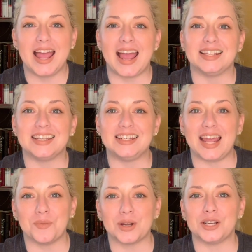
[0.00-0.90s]
And today
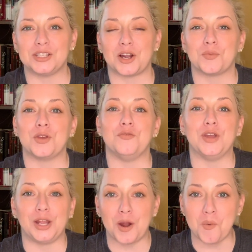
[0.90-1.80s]
we're going to start with
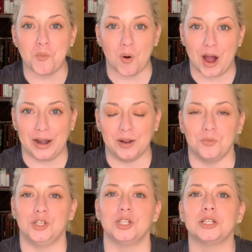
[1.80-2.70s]
video 1,
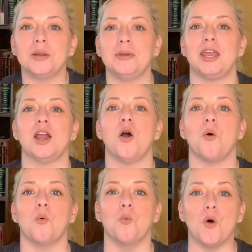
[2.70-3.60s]
which is going to be
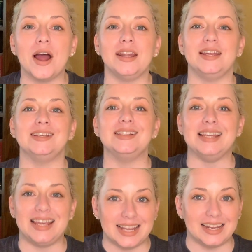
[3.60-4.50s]
what is
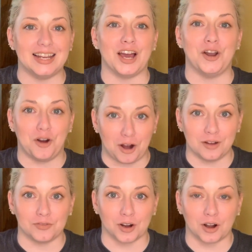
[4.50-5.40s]
in an
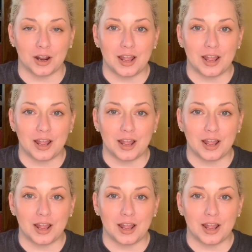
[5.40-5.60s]
offer.